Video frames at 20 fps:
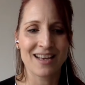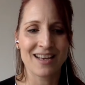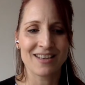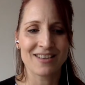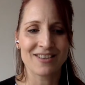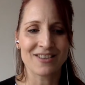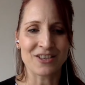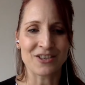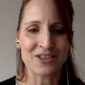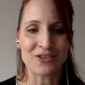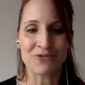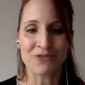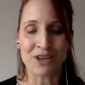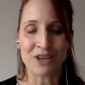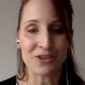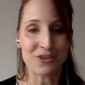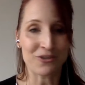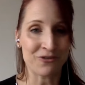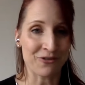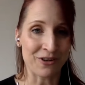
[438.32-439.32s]
just
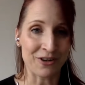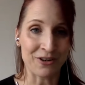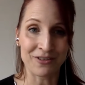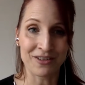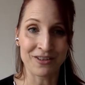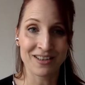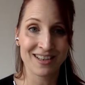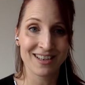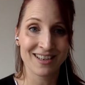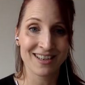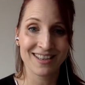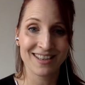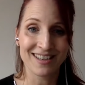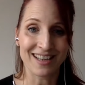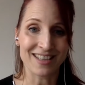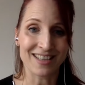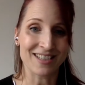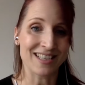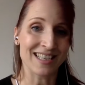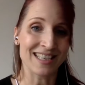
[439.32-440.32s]
rushed through,
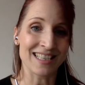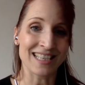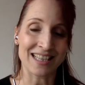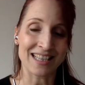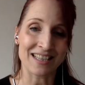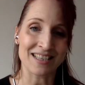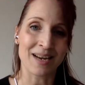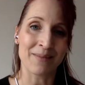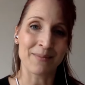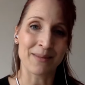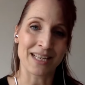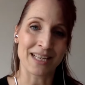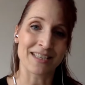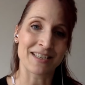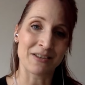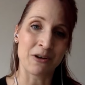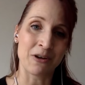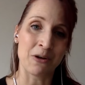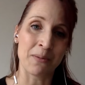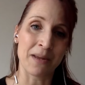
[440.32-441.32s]
like she didn't take the time to get
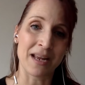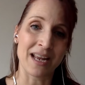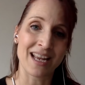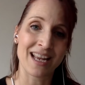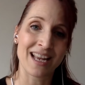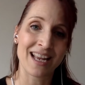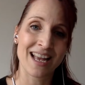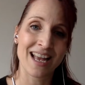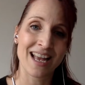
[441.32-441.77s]
to know me.